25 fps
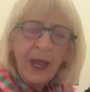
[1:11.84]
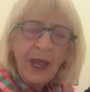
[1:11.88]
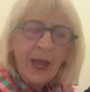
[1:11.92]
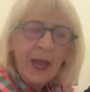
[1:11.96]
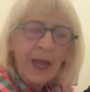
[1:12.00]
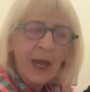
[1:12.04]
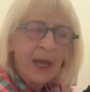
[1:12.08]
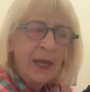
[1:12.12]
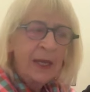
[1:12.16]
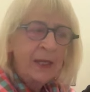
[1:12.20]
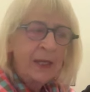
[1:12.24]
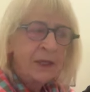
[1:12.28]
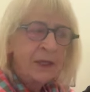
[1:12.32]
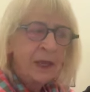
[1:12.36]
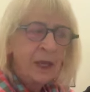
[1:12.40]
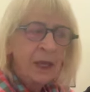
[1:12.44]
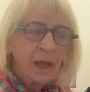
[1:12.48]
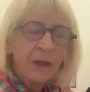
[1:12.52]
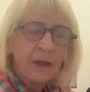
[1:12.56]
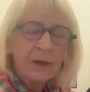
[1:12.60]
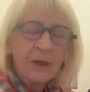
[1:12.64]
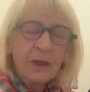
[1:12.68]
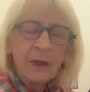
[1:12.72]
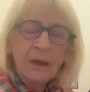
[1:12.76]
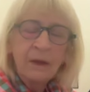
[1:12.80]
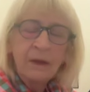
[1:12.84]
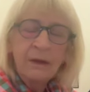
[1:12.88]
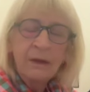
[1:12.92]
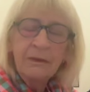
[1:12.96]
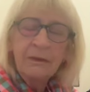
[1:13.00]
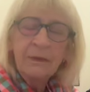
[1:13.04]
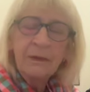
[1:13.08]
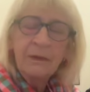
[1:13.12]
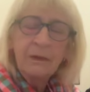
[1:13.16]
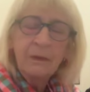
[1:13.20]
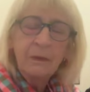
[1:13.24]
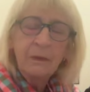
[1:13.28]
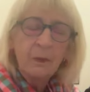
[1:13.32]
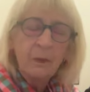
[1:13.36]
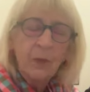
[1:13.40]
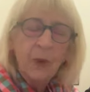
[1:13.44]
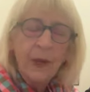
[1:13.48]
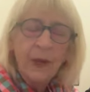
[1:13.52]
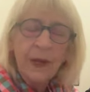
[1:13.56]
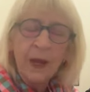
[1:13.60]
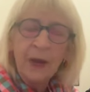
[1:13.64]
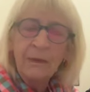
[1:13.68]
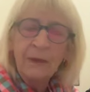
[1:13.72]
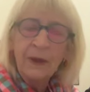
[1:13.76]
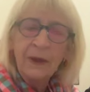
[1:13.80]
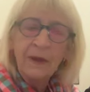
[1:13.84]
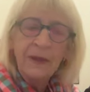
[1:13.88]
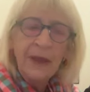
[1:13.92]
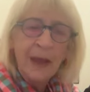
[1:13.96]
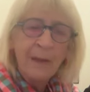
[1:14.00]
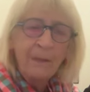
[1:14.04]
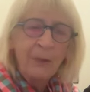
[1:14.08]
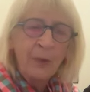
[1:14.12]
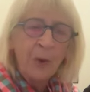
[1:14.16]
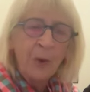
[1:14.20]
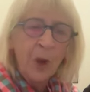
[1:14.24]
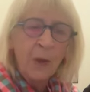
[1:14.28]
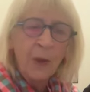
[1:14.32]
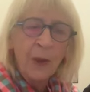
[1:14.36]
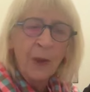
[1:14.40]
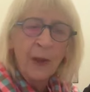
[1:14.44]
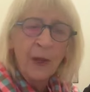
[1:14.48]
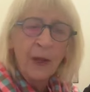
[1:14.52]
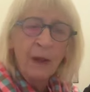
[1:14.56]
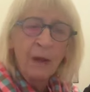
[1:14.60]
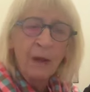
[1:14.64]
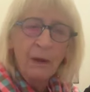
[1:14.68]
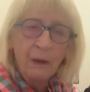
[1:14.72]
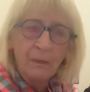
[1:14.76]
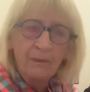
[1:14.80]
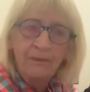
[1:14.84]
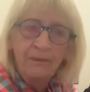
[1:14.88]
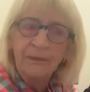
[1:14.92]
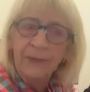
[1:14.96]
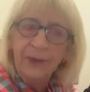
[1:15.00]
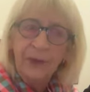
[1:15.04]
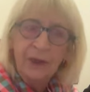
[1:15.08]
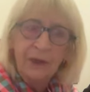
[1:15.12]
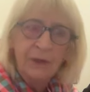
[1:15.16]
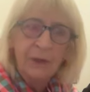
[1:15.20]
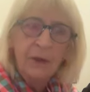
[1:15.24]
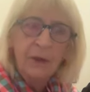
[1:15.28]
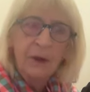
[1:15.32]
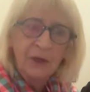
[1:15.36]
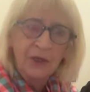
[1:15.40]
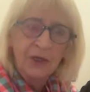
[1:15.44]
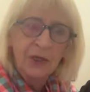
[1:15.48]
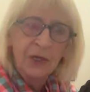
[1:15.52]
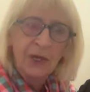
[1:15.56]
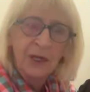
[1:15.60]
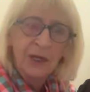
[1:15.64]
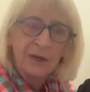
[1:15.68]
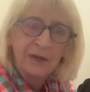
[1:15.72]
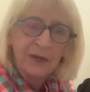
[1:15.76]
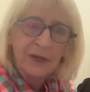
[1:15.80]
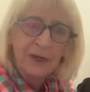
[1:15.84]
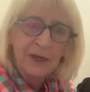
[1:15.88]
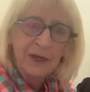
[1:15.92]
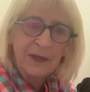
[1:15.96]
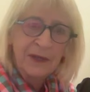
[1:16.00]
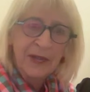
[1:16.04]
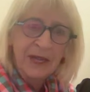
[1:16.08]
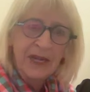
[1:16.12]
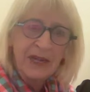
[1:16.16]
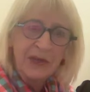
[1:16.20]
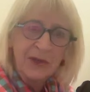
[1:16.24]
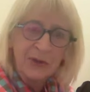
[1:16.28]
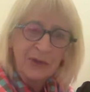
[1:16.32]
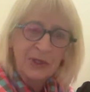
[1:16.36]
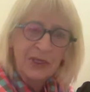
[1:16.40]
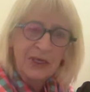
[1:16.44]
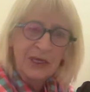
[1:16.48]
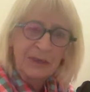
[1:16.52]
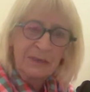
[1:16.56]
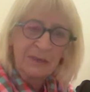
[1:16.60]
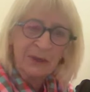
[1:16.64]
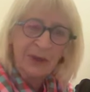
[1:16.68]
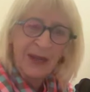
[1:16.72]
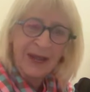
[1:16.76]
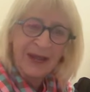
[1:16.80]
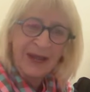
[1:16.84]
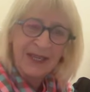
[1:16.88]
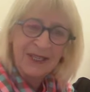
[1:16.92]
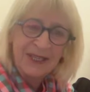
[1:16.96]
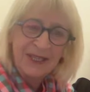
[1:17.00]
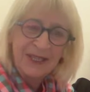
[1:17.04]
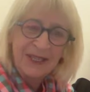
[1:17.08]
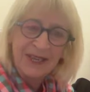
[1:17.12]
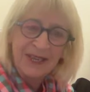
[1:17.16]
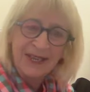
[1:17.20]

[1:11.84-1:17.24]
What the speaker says: And when I read that book, I went, gosh, I live in an interesting place.